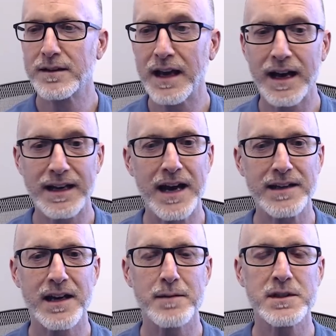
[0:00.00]
Yeah,
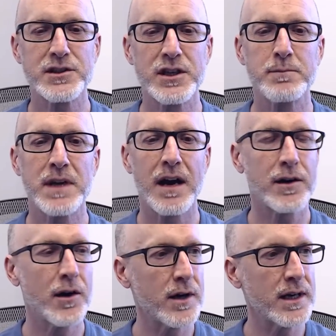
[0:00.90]
cat gamma is cheap now.
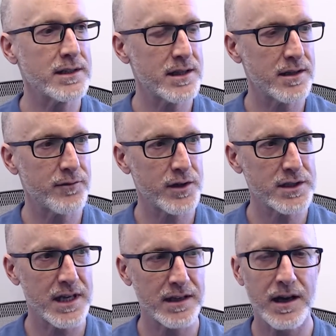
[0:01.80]
Going into the
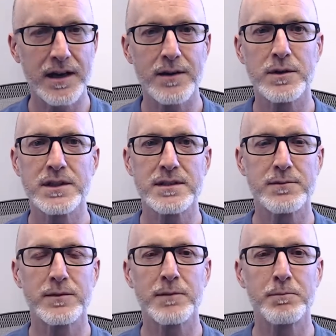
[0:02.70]
first deadline, it
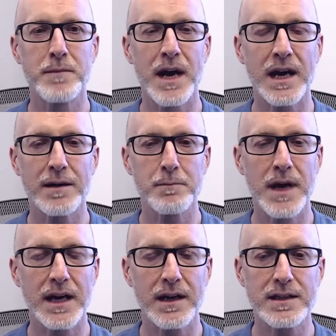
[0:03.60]
was mega,
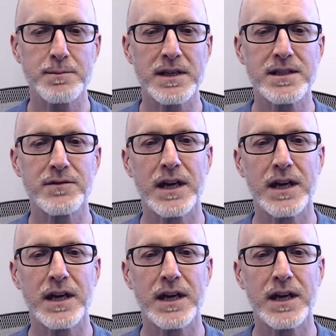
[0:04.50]
mega expensive.